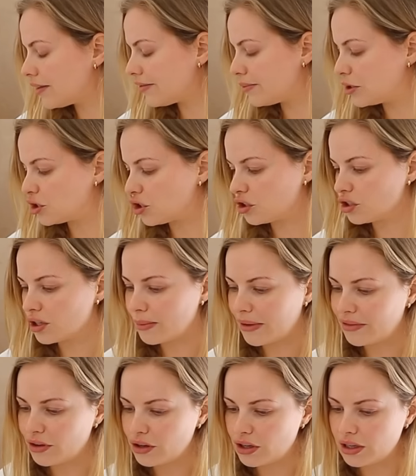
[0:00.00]
I've been charging my
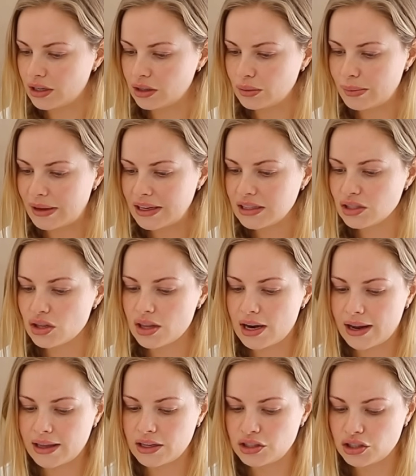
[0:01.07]
phone a little bit so that
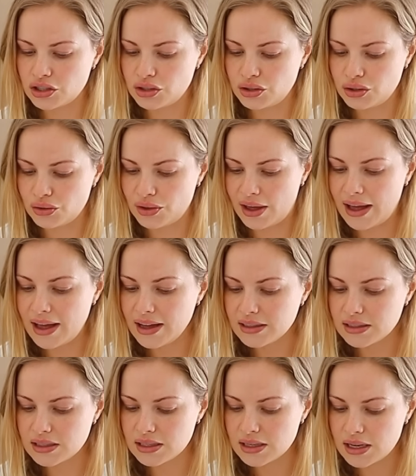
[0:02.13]
I can just do
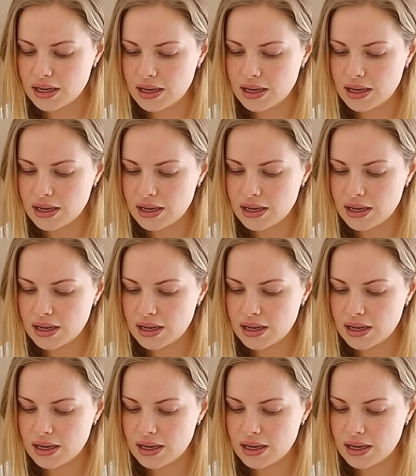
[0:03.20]
that,